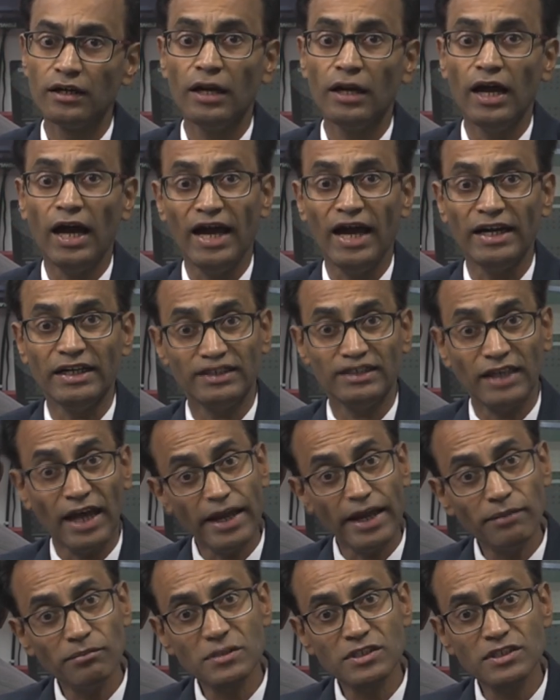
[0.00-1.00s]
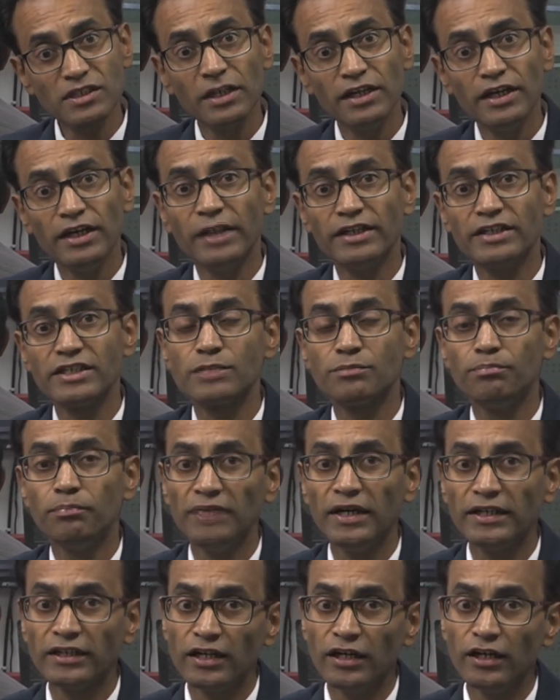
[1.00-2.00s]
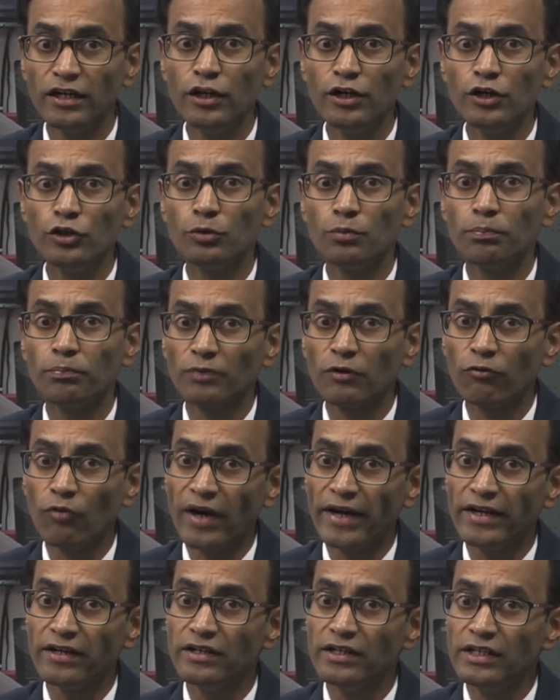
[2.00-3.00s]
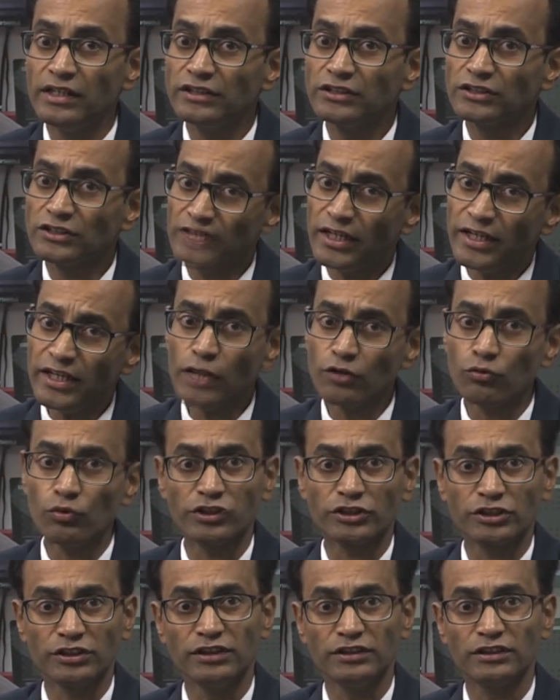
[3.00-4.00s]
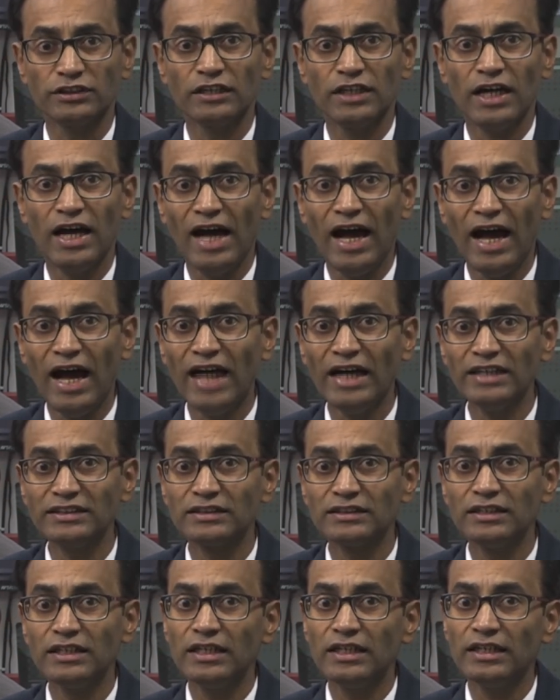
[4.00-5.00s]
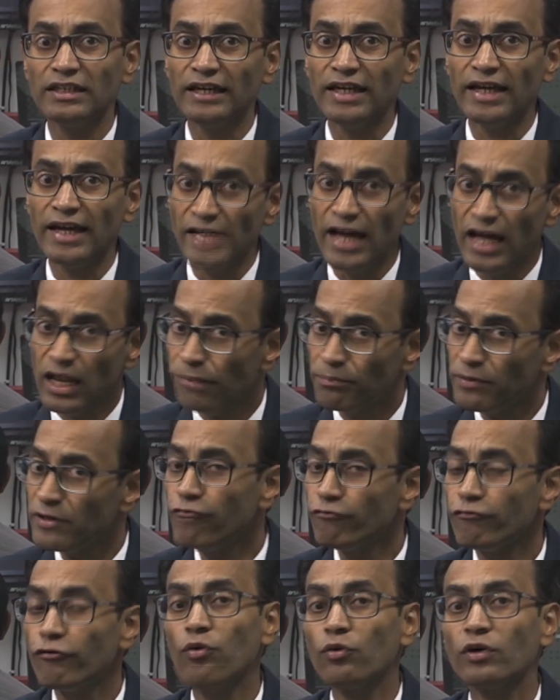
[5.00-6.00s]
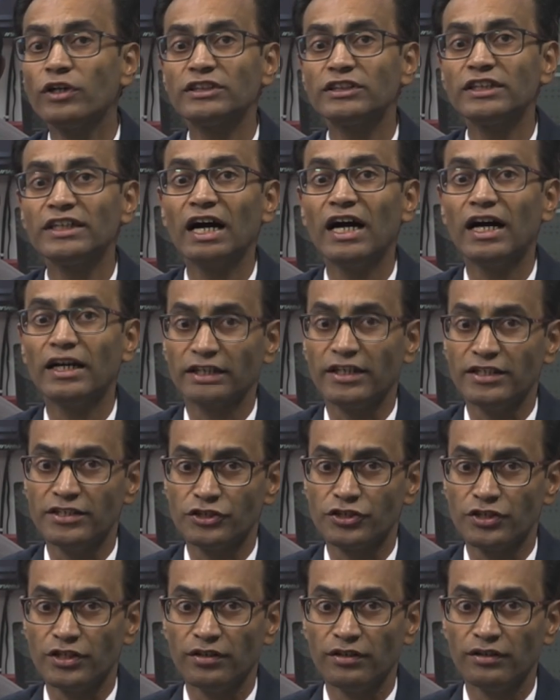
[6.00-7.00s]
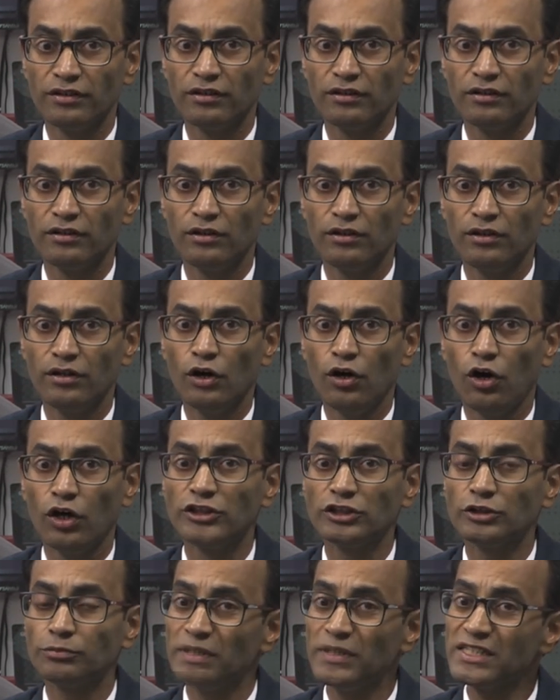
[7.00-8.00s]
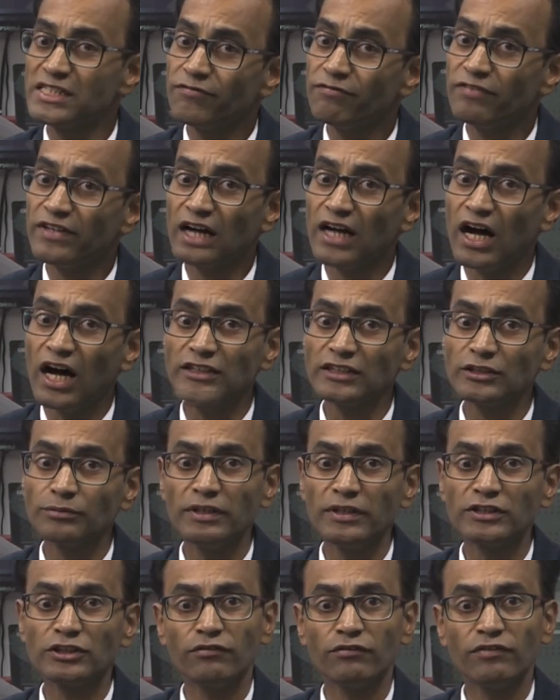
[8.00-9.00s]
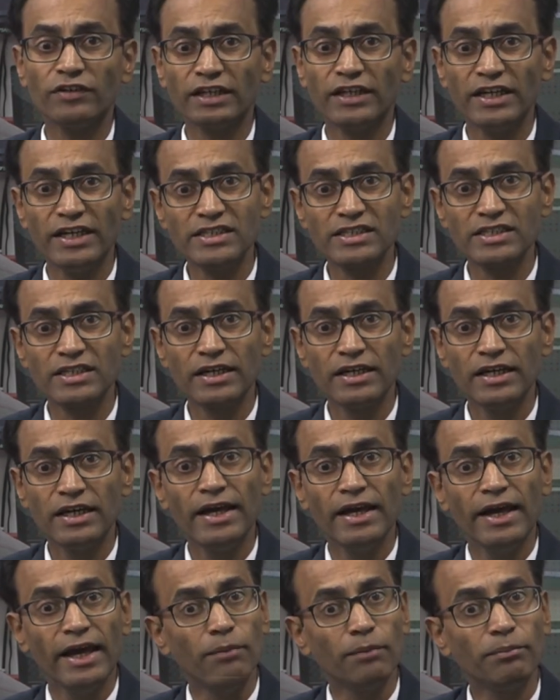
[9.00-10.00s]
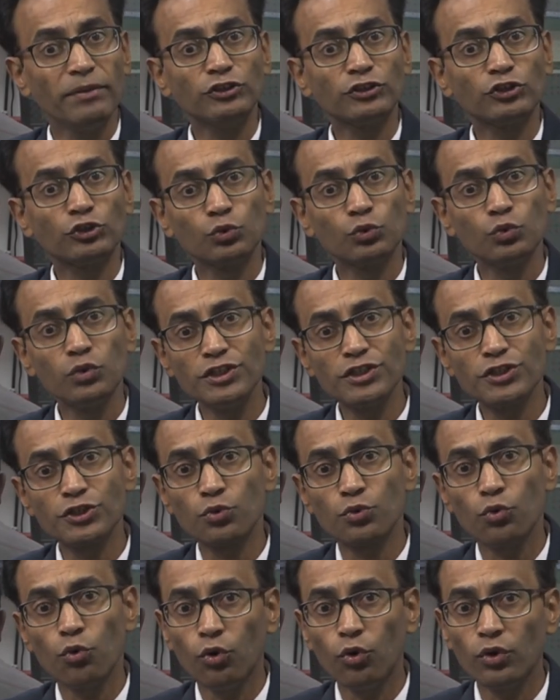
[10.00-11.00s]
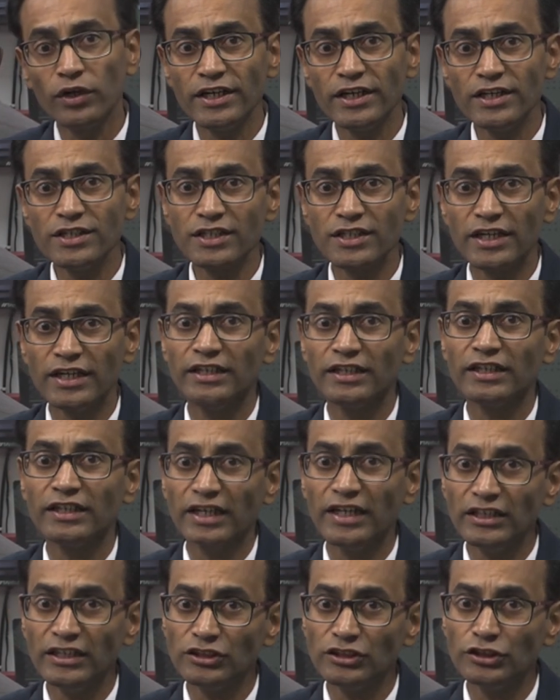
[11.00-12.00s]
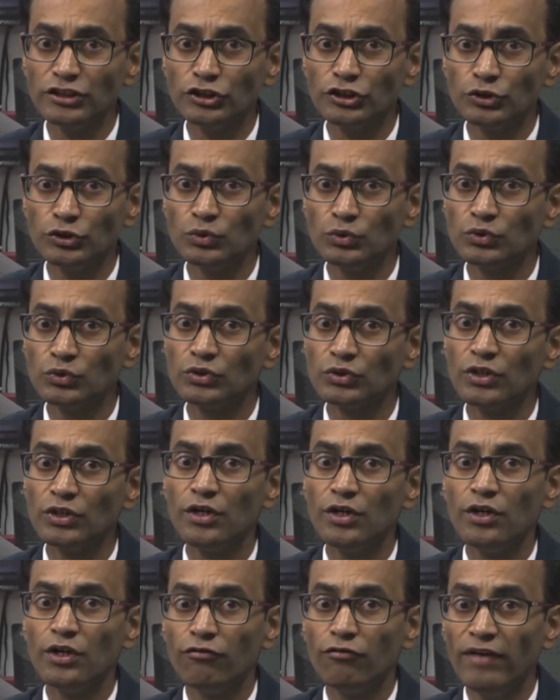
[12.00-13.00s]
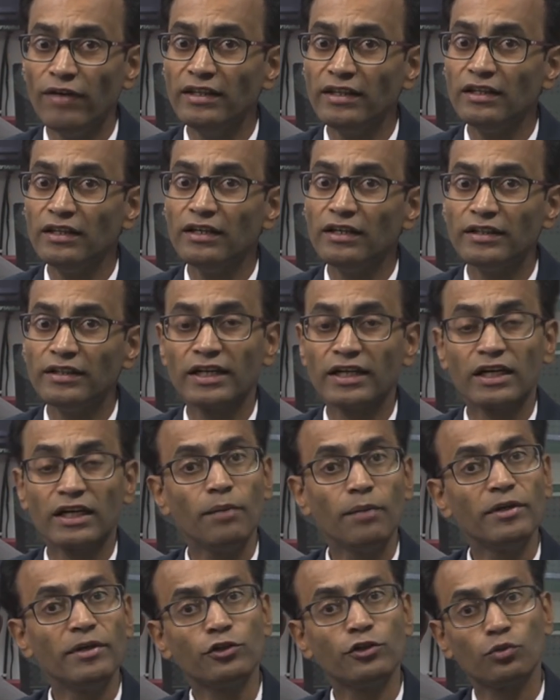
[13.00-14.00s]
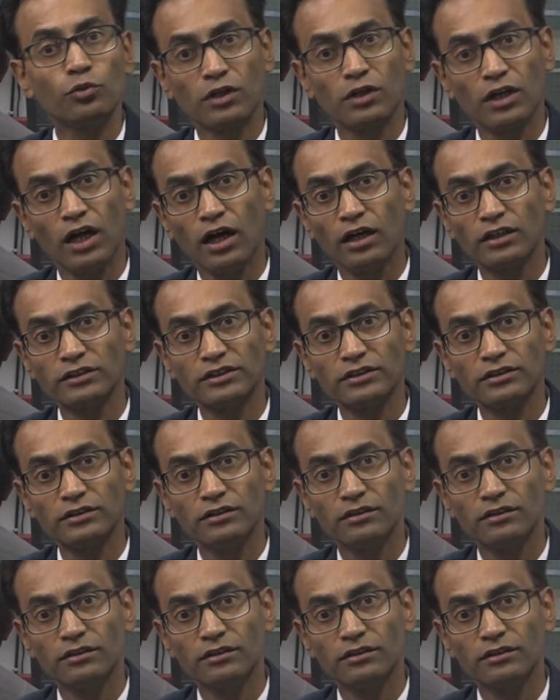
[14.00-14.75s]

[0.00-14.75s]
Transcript: At times, it is better to provide study questions as they help in focusing attention on specific aspects of a case, helping students to orient in case issues when they come into class.